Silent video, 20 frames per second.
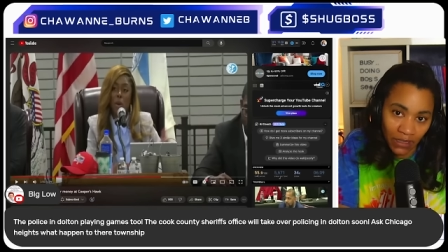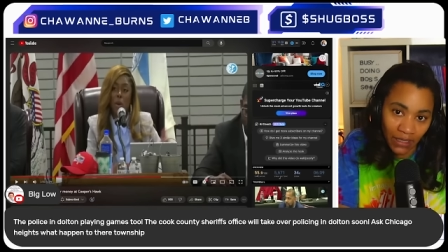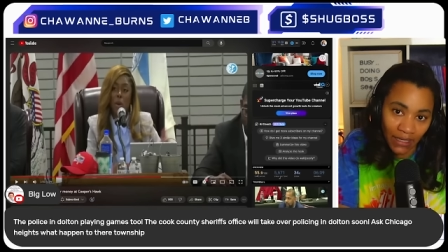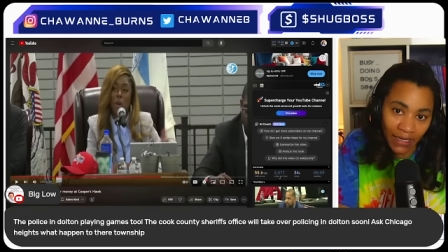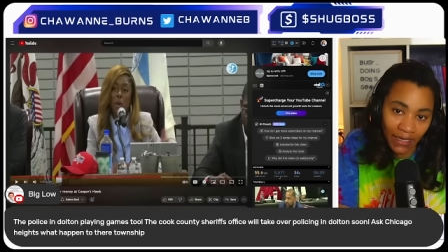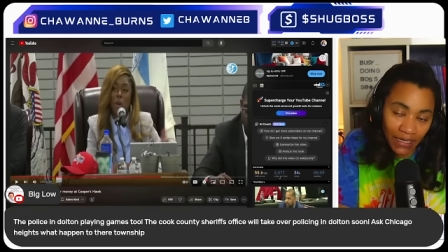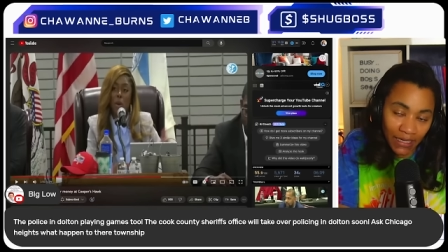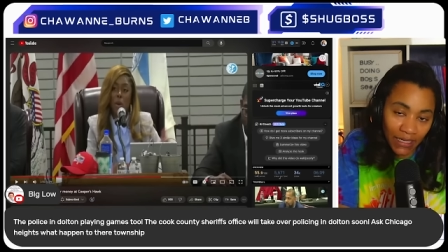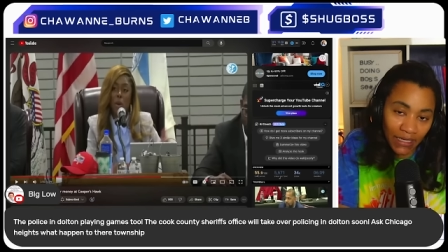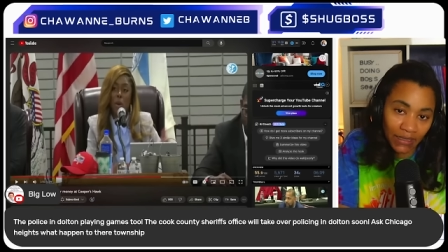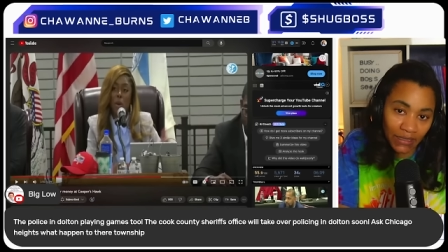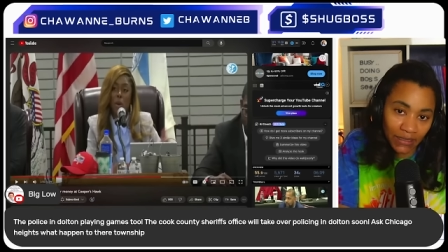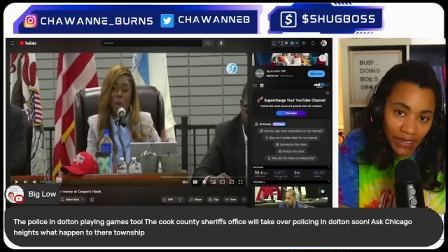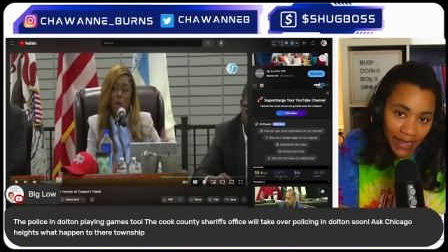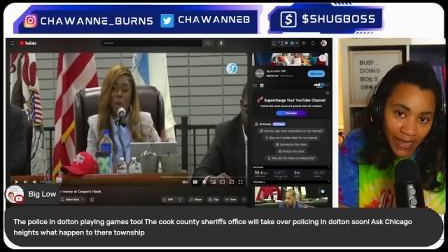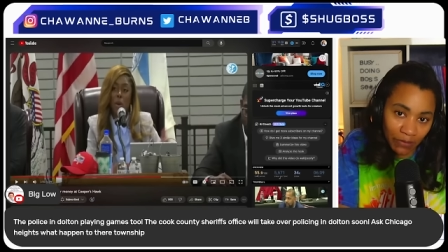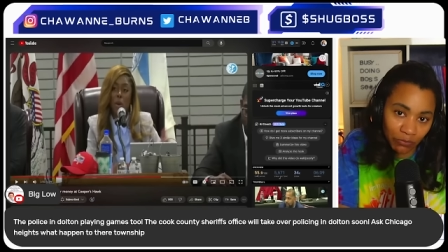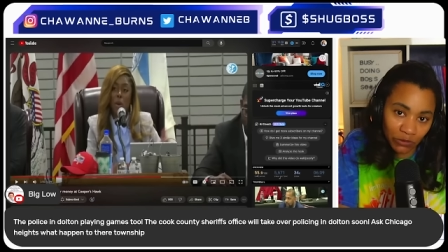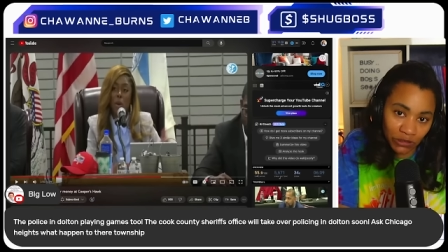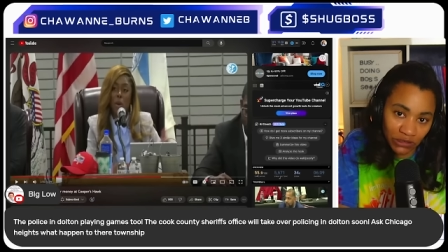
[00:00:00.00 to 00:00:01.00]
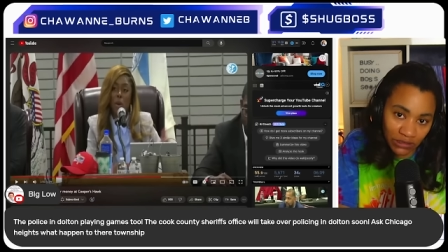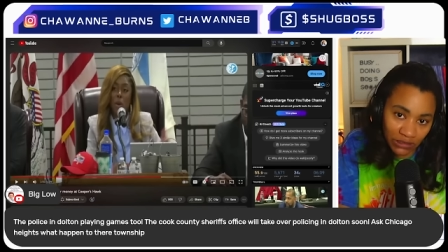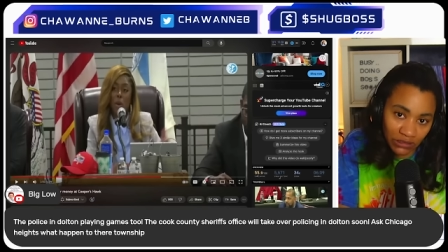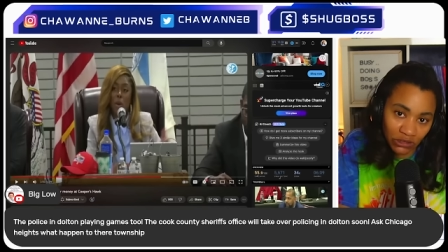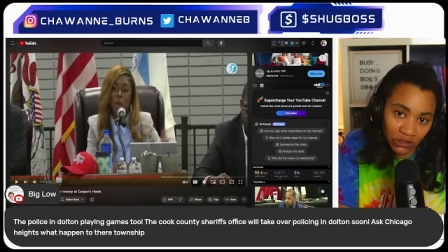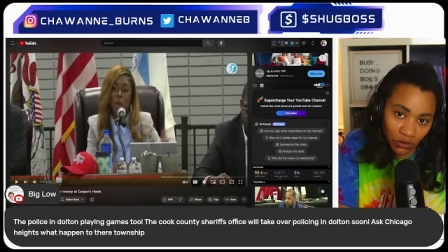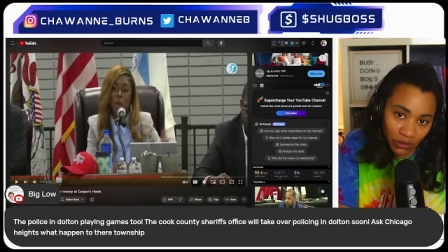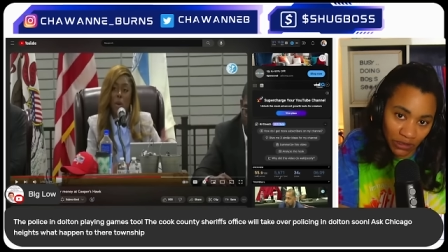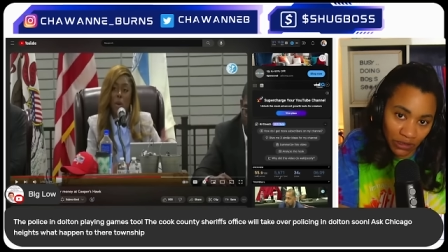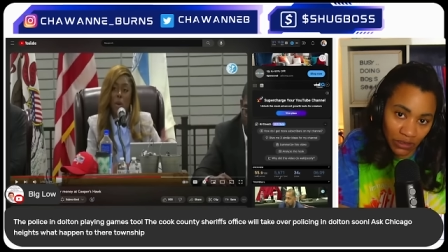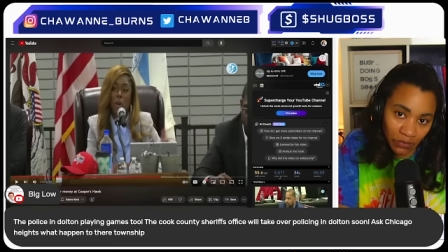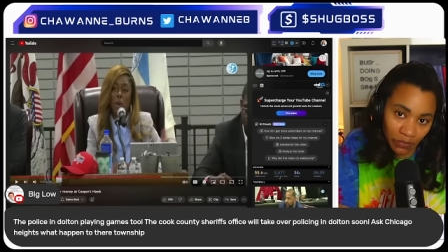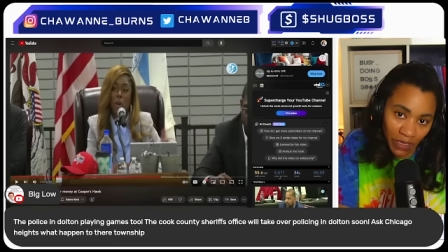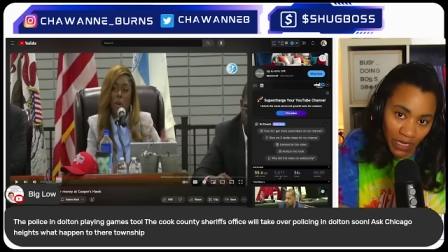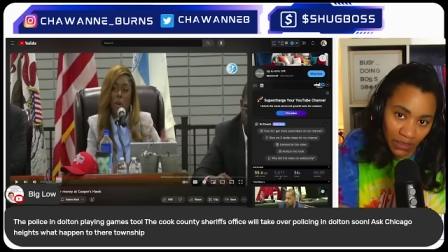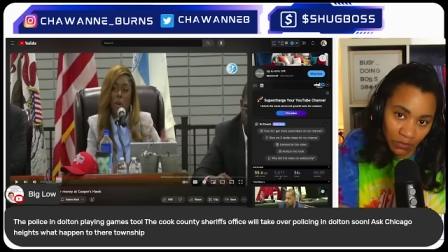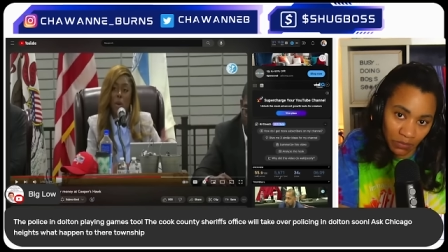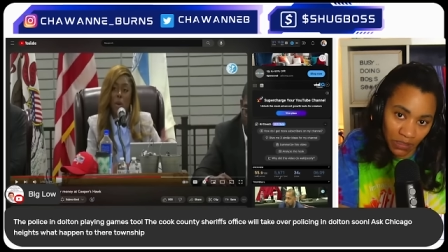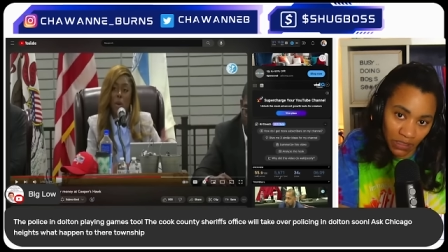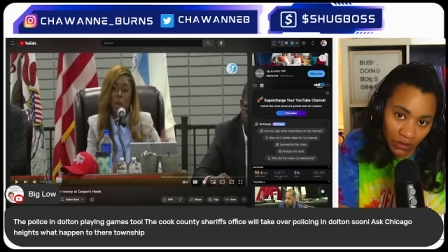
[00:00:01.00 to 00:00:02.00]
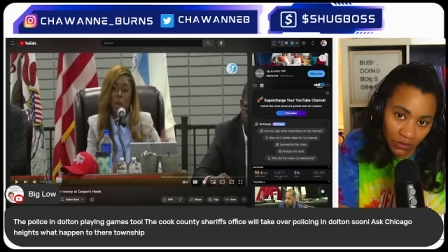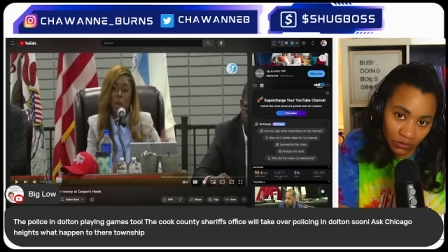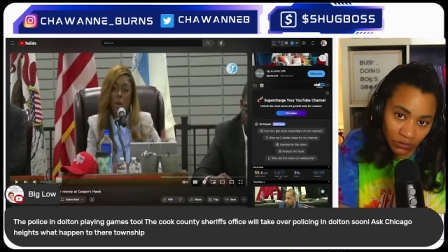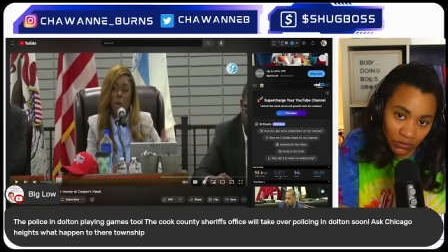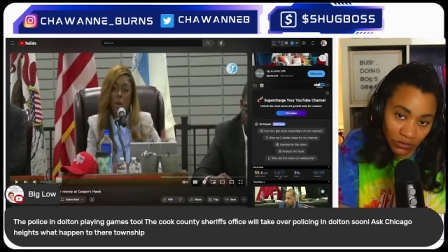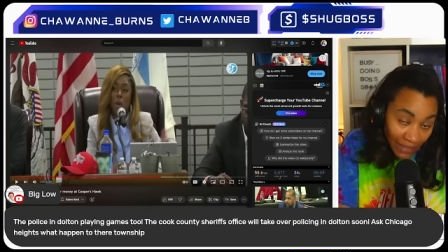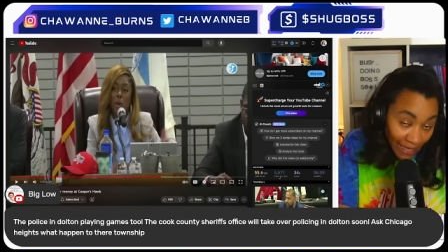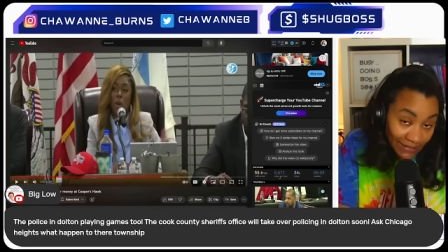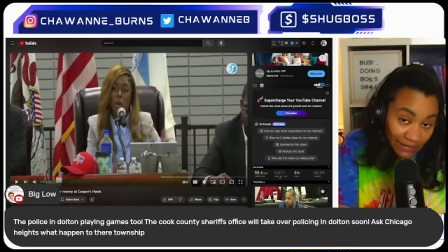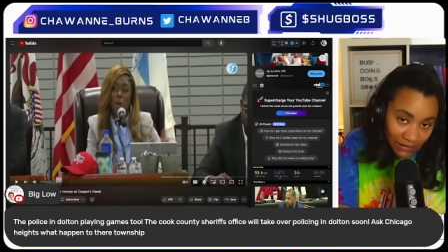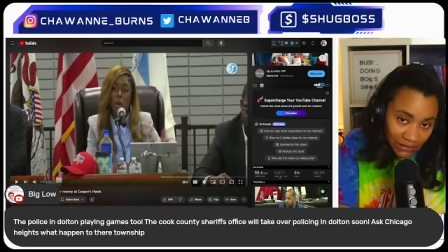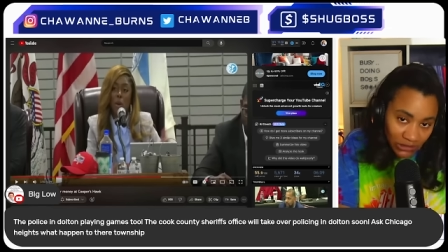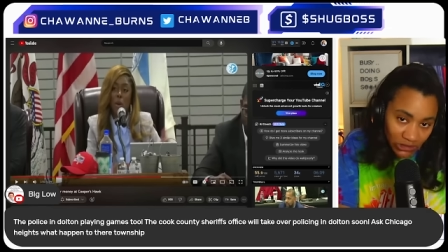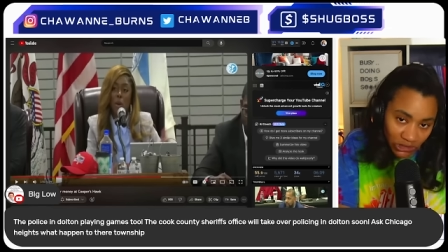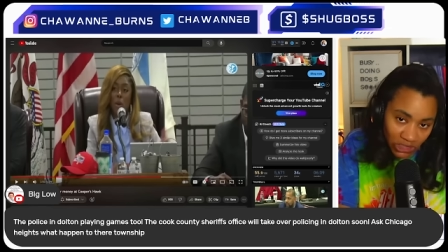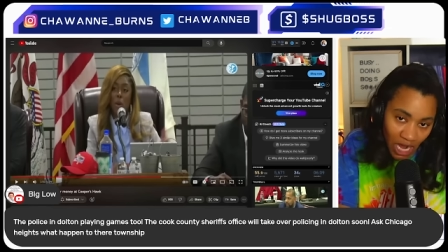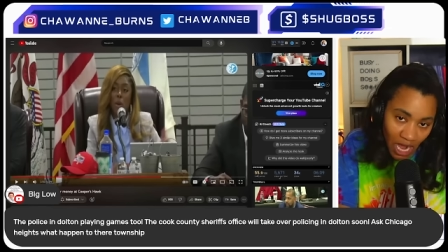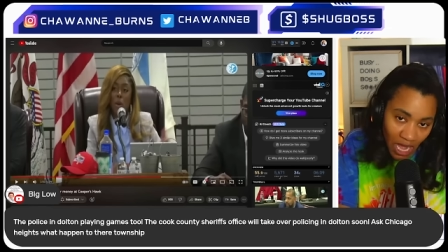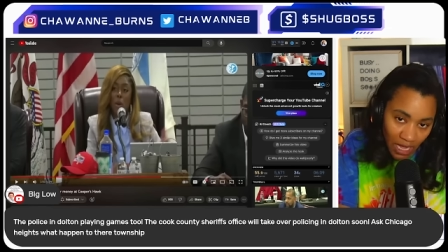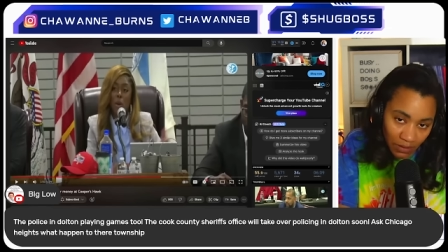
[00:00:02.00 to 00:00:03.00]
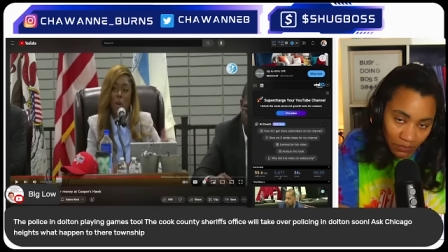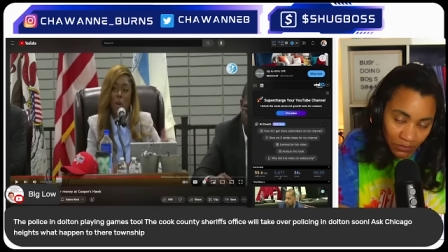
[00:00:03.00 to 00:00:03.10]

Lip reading: He need the damn receipt so he could pay the bill. That's his job,